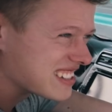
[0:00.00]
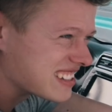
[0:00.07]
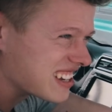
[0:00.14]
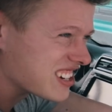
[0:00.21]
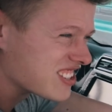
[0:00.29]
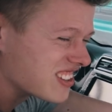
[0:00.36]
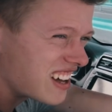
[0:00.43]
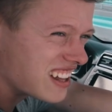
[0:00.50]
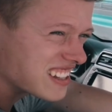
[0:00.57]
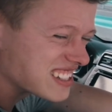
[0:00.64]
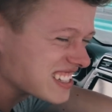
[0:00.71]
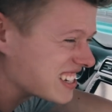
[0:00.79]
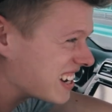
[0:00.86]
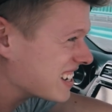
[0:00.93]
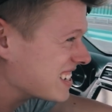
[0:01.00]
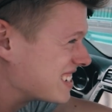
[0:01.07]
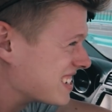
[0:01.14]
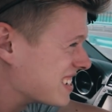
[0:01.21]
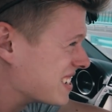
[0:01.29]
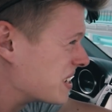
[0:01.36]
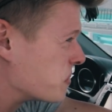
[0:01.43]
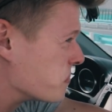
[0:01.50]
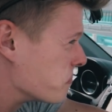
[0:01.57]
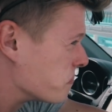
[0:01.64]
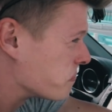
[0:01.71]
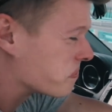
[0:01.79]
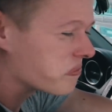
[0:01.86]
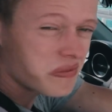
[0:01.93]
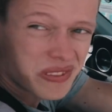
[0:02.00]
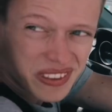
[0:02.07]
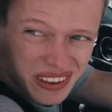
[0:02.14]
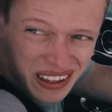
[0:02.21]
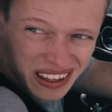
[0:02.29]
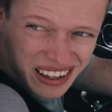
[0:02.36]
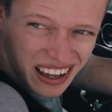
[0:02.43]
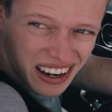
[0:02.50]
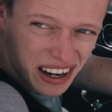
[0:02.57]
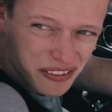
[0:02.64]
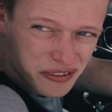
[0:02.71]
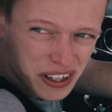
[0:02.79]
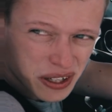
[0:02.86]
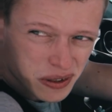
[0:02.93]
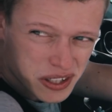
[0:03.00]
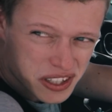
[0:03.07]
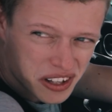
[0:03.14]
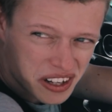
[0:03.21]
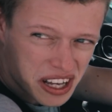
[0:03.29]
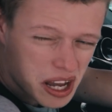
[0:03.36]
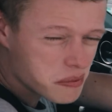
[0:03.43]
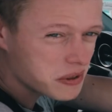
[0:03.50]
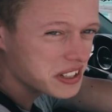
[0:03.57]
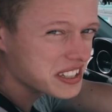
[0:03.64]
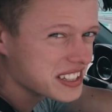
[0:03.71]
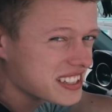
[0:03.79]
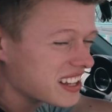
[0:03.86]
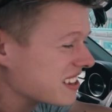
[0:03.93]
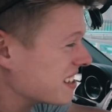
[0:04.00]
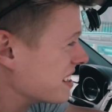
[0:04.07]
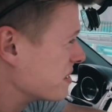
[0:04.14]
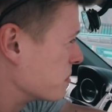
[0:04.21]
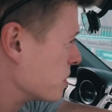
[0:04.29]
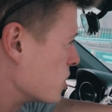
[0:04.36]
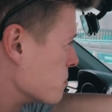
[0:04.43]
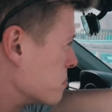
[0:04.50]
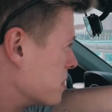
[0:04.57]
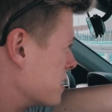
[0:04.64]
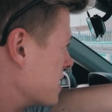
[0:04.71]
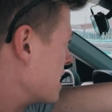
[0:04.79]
station on the other side. And I think what's gonna happen is that they will open the